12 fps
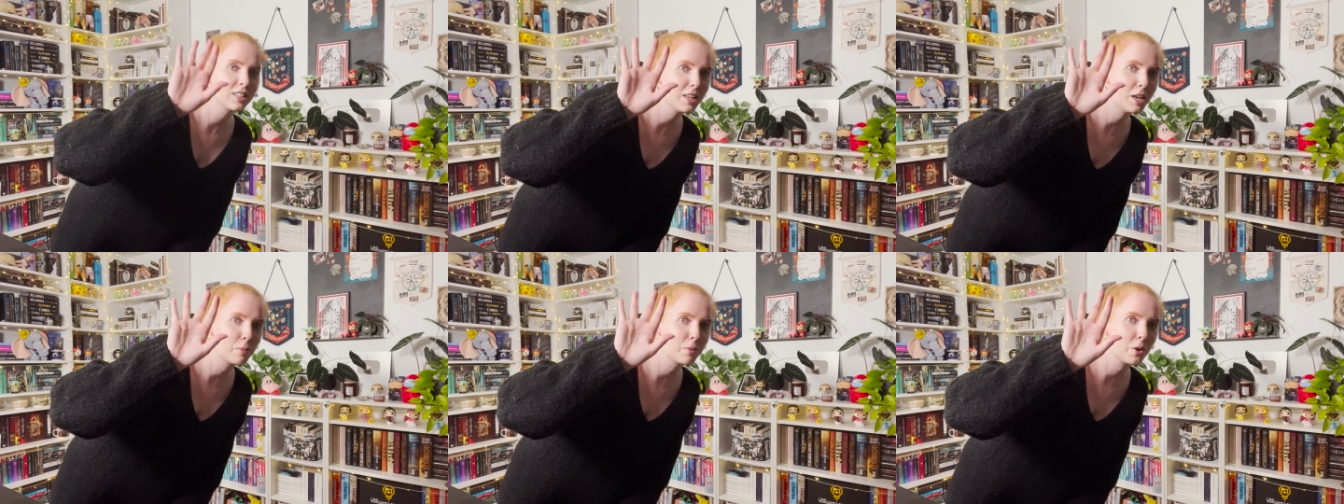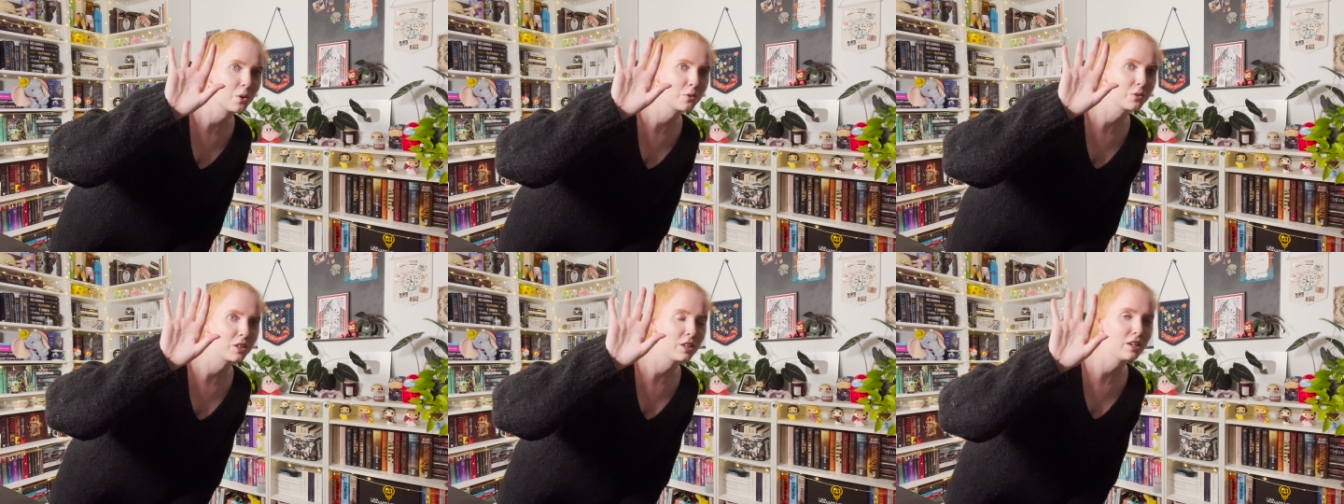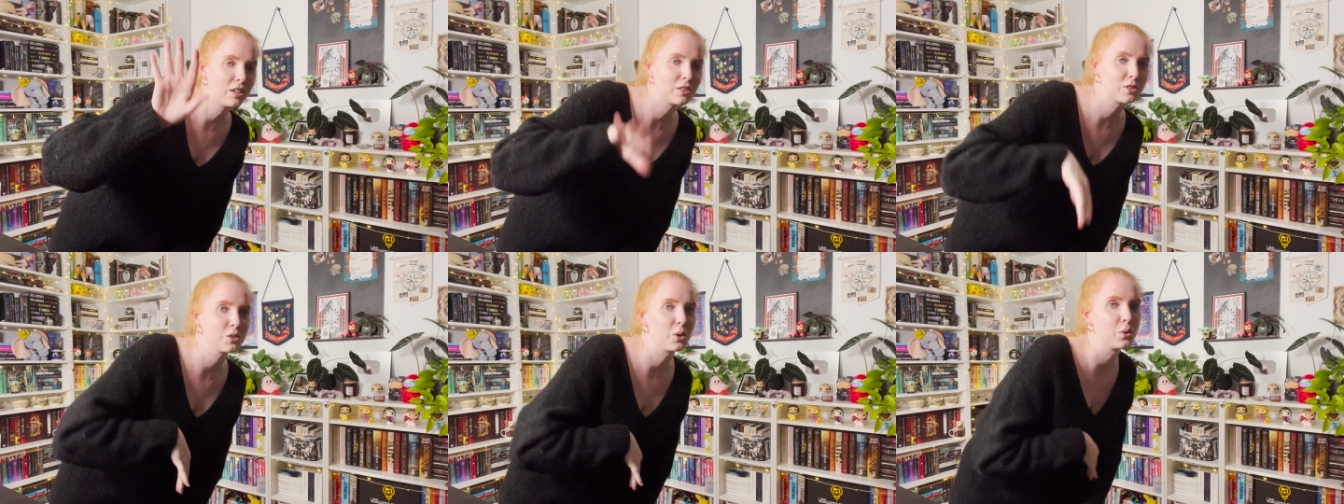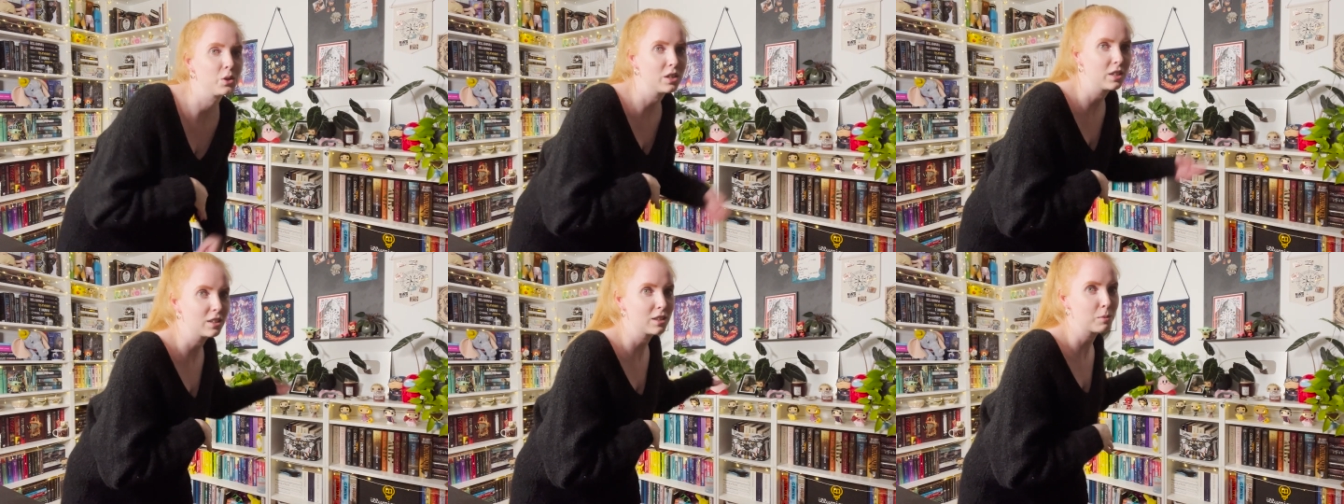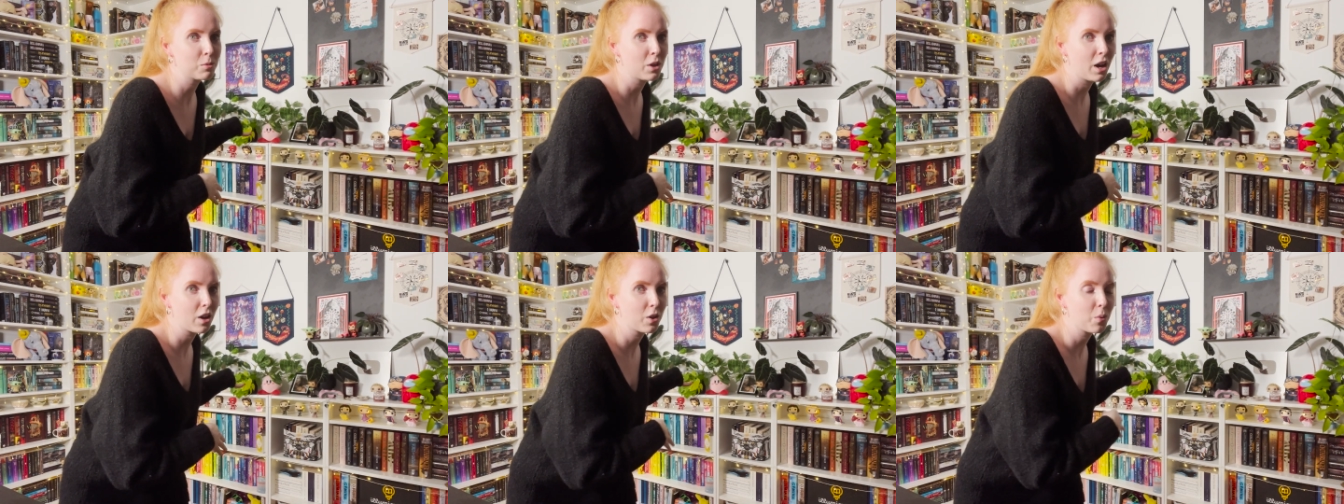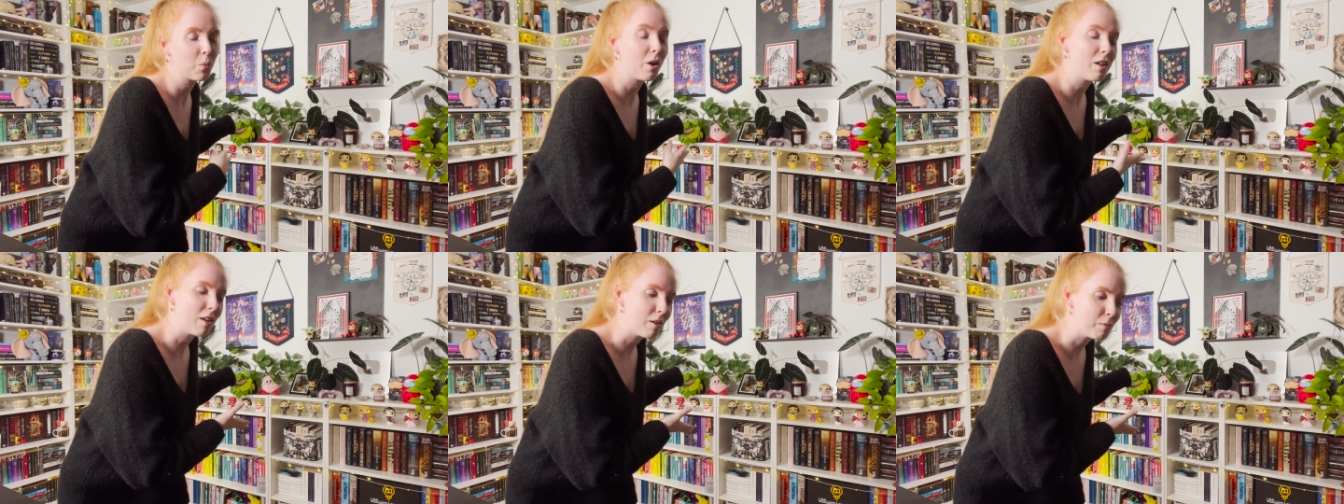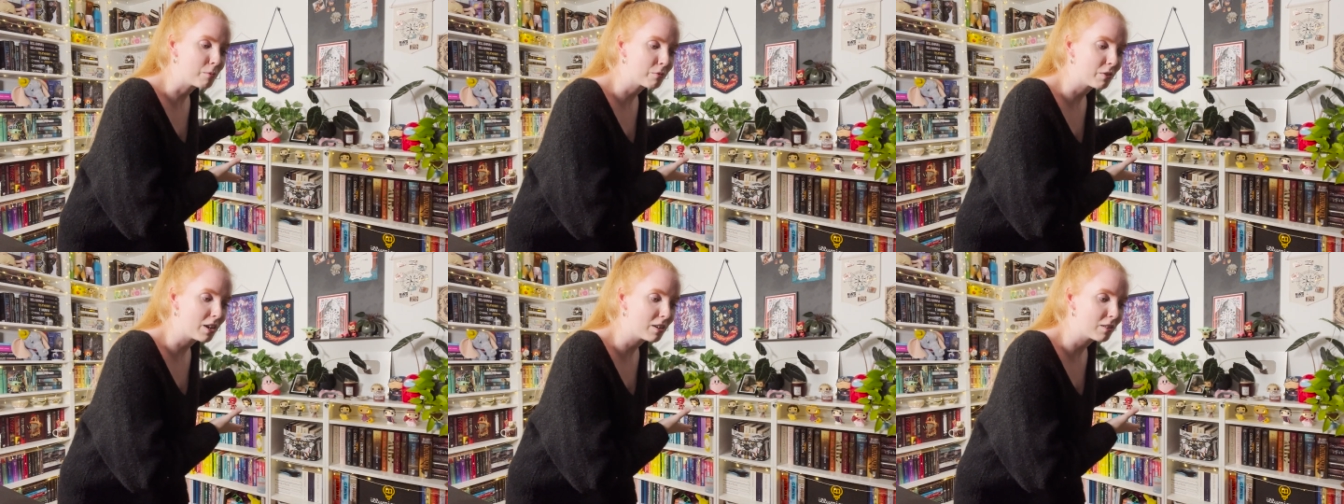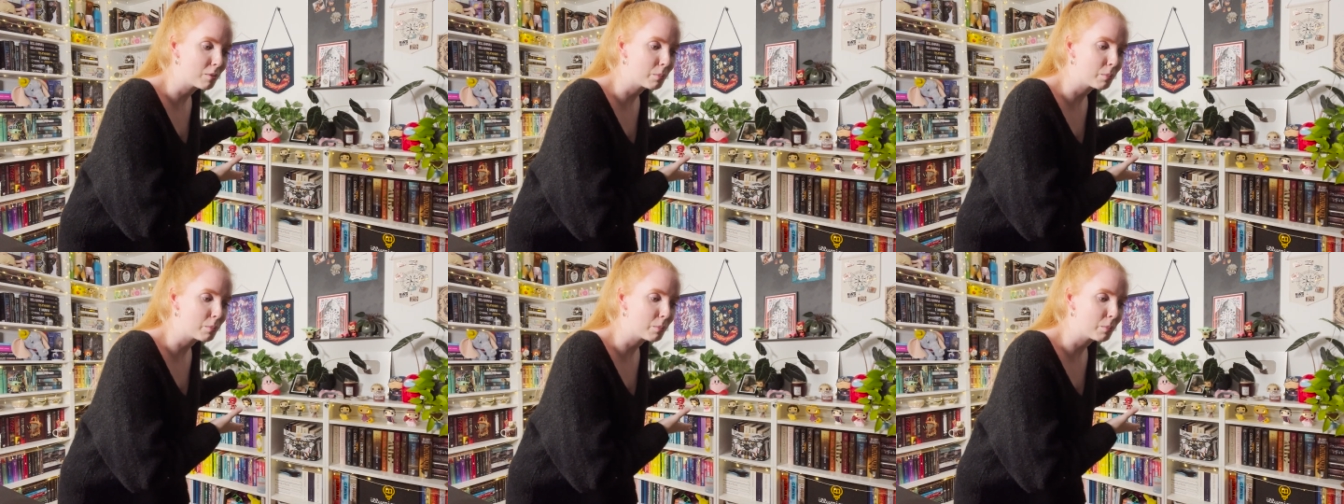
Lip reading: camera over here, so you can keep track while I'm finding the